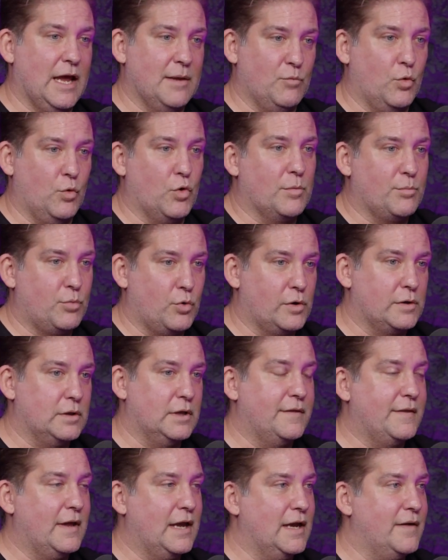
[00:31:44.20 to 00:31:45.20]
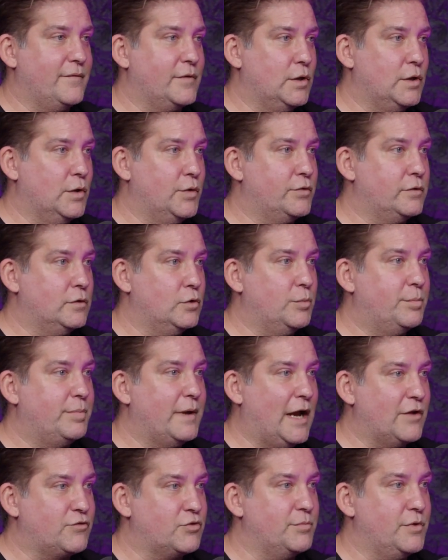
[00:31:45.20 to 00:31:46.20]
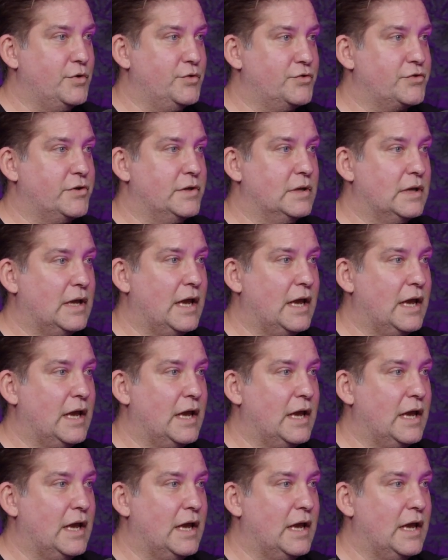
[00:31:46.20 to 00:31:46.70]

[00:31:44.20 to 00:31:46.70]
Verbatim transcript: and more importantly, they have closed-loop attribution,